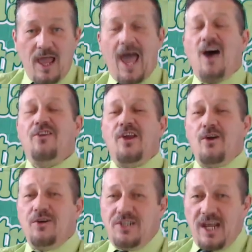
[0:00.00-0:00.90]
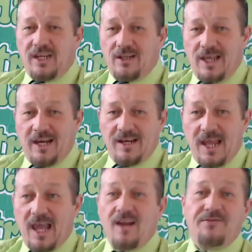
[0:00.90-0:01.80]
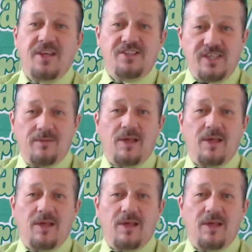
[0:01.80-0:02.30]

how they articulate it, and if they seem